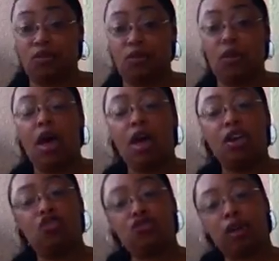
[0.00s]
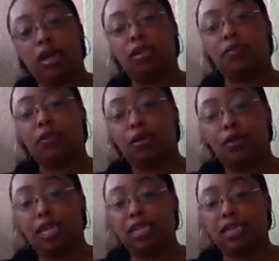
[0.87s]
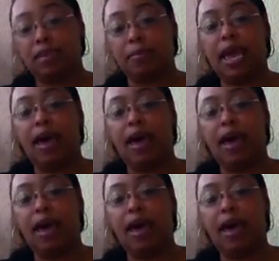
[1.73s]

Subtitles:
to constructive criticism.